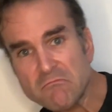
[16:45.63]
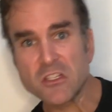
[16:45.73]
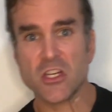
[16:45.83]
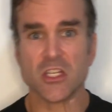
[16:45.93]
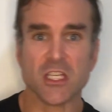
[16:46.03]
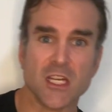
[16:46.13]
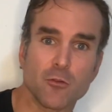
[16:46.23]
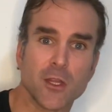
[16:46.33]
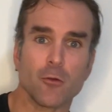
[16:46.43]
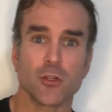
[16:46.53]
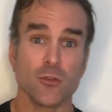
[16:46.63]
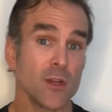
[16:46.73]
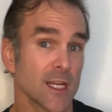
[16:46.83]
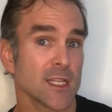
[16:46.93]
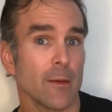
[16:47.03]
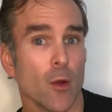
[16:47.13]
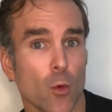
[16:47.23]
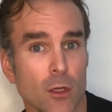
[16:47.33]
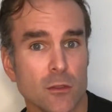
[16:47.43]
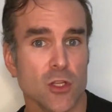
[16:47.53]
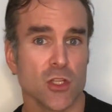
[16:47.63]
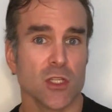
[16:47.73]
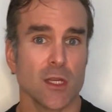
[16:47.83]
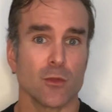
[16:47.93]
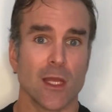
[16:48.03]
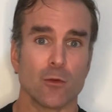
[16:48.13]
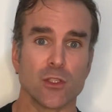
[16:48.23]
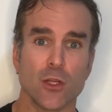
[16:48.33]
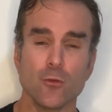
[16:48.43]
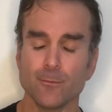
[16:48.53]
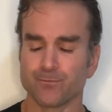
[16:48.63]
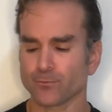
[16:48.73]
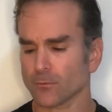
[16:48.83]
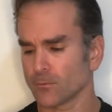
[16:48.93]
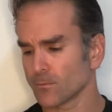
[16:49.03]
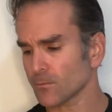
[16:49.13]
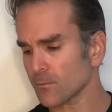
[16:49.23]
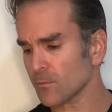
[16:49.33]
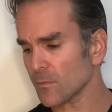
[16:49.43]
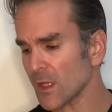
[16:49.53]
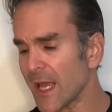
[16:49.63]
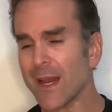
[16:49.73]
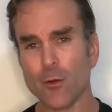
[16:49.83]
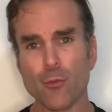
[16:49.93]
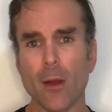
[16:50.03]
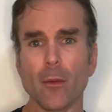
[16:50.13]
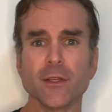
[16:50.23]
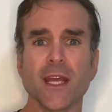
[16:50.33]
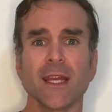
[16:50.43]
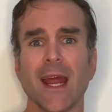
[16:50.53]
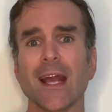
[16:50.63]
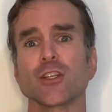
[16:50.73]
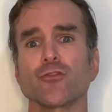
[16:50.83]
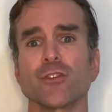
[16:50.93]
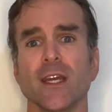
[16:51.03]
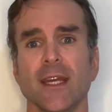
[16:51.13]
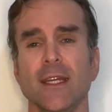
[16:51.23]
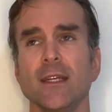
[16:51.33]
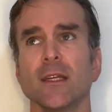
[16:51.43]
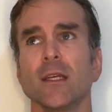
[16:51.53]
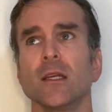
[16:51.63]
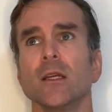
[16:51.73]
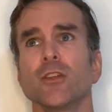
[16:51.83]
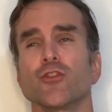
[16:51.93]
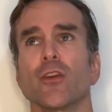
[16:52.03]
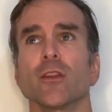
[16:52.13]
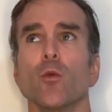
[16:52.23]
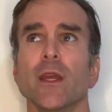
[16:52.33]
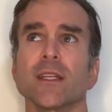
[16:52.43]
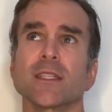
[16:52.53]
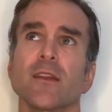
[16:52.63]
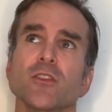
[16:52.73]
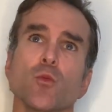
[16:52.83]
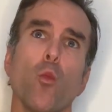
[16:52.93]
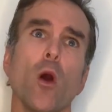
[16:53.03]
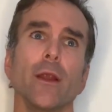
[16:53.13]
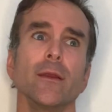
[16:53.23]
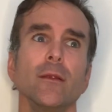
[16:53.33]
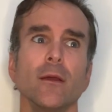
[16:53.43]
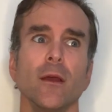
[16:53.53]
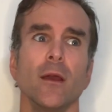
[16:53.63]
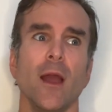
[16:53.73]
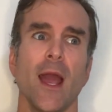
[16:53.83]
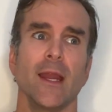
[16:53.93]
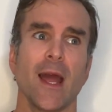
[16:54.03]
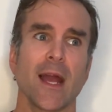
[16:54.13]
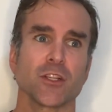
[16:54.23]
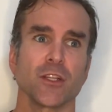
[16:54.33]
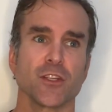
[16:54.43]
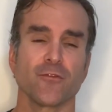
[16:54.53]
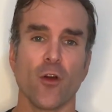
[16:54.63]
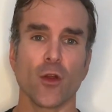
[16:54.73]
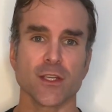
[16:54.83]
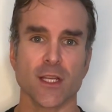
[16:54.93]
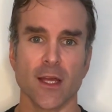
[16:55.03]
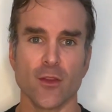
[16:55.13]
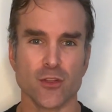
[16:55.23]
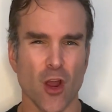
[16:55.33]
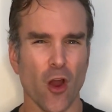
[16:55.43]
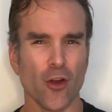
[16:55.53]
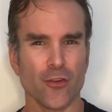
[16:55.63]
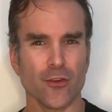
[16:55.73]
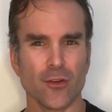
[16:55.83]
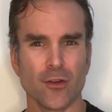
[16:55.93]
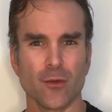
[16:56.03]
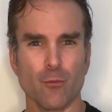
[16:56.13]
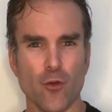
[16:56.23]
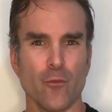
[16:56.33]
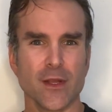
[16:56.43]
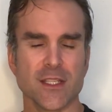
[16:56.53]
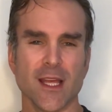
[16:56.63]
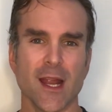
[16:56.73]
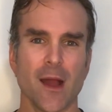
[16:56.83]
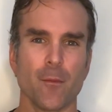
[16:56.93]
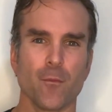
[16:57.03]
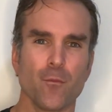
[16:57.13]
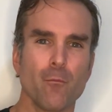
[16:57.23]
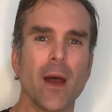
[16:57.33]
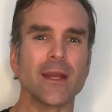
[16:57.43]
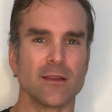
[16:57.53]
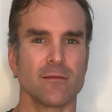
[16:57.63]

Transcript: just to see what that would do. Next time I will, just to see what that would do. And I would probably take an extra day during the week instead of just one, and actually just focus on those harder movements that might,